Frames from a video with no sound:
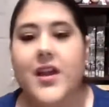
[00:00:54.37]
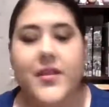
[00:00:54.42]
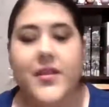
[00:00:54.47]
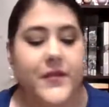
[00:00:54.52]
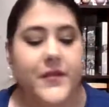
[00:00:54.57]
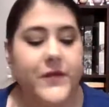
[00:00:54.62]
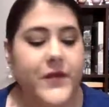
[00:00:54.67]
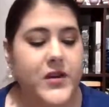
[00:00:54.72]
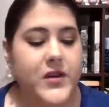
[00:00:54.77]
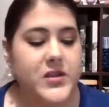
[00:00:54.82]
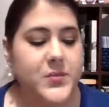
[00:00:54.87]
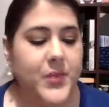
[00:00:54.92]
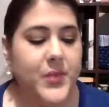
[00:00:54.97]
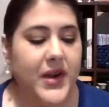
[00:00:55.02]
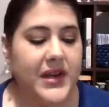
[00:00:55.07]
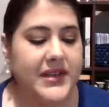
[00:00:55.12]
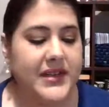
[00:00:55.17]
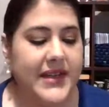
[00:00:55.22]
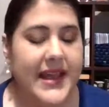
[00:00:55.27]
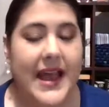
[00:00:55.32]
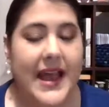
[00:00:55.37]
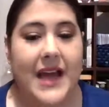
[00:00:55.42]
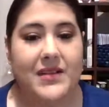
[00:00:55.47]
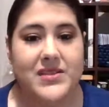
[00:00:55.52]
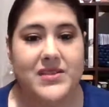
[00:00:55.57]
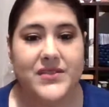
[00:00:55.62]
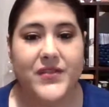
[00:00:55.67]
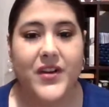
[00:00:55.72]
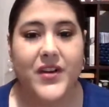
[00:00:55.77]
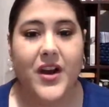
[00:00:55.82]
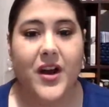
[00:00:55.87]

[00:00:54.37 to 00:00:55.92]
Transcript: The first product I have is for